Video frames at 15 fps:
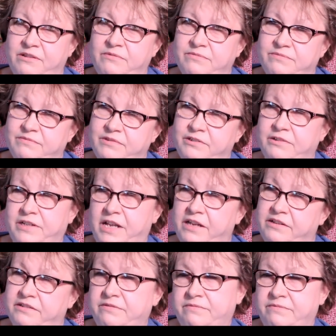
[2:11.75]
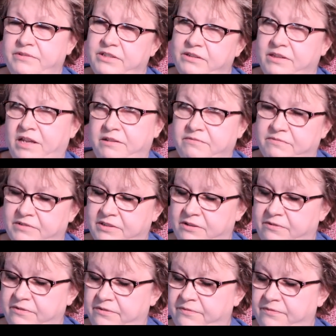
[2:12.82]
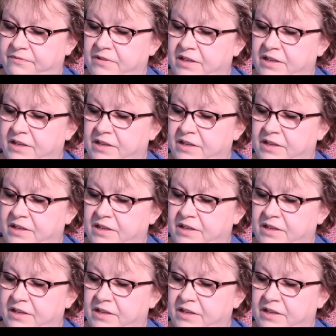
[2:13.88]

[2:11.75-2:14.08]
I'll learn how to do that. So